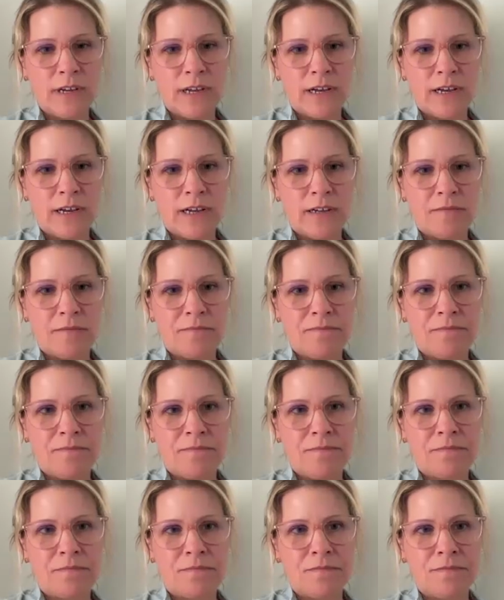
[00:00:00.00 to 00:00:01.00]

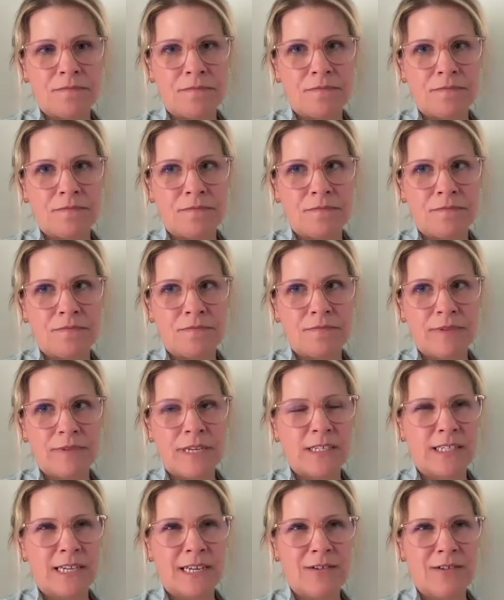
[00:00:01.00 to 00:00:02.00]
Um,
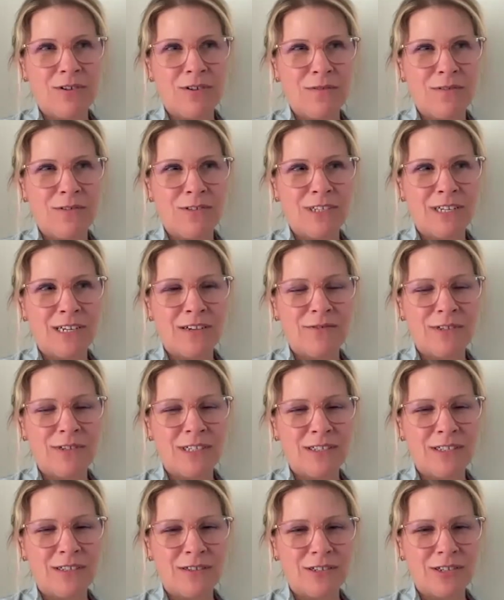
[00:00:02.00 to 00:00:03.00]
because I don't know if there's any
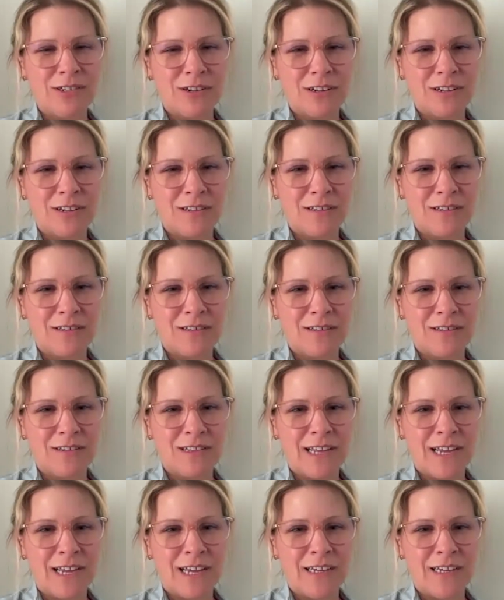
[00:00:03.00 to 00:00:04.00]
research on
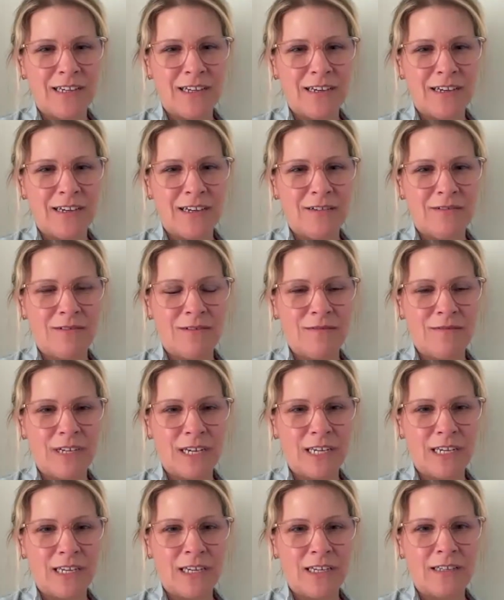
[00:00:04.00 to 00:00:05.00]
that, of
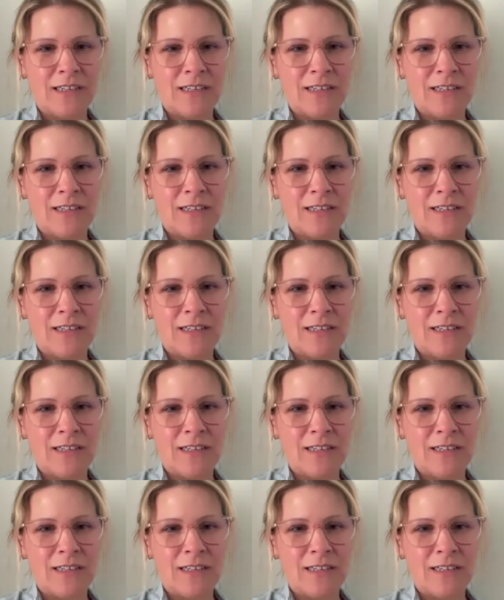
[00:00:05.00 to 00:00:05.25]
like